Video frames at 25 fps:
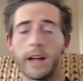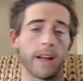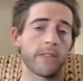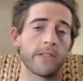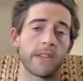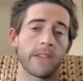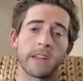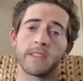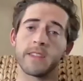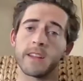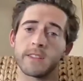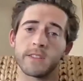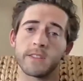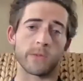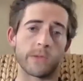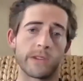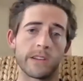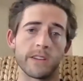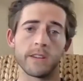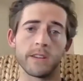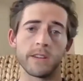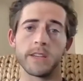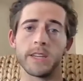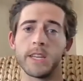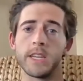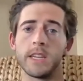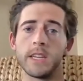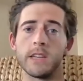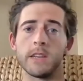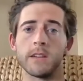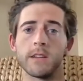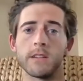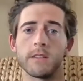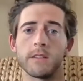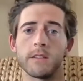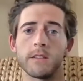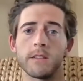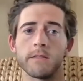I think that's a
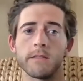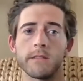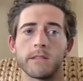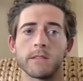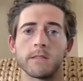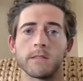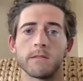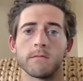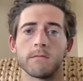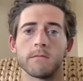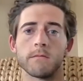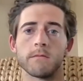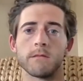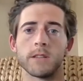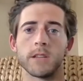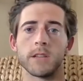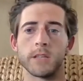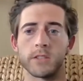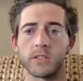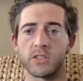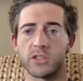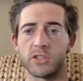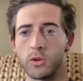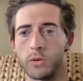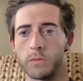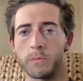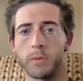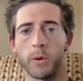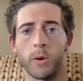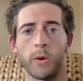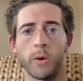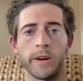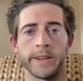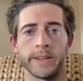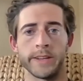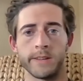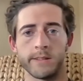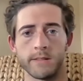really astute
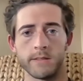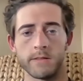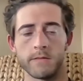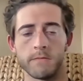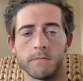point,